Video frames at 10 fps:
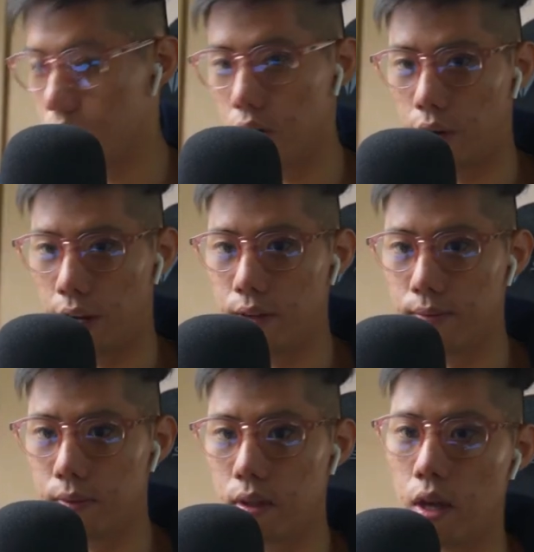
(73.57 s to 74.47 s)
okay,
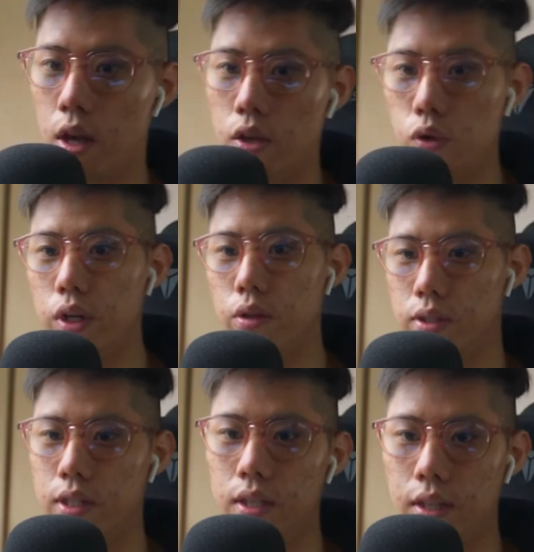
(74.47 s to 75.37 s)
you need to
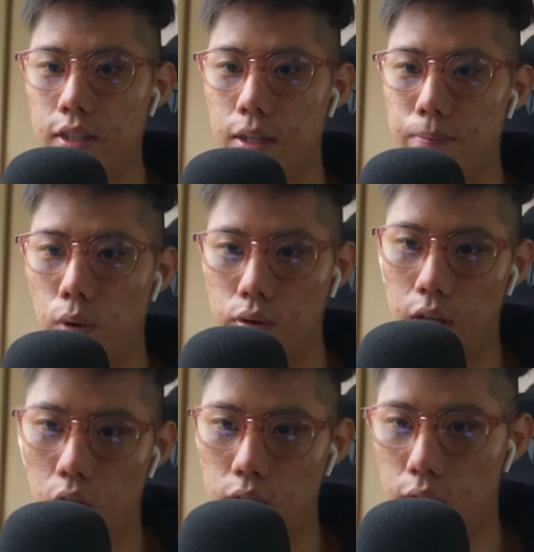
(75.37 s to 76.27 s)
see things in pros and cons,